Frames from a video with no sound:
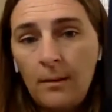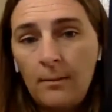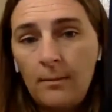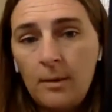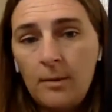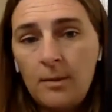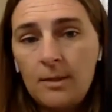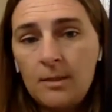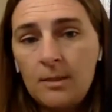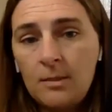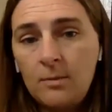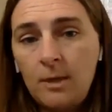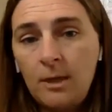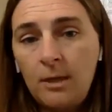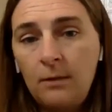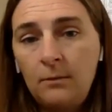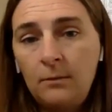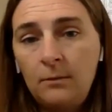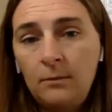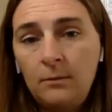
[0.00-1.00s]
How about this
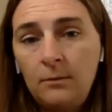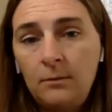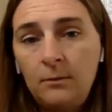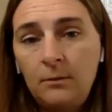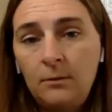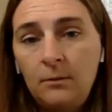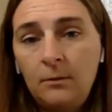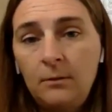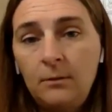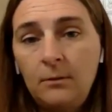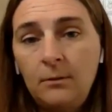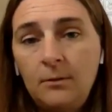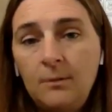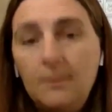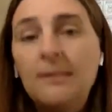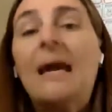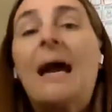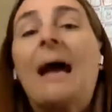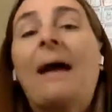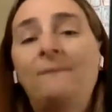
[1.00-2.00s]
one?
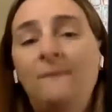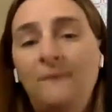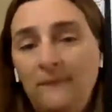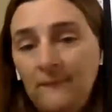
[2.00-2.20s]
Yeah.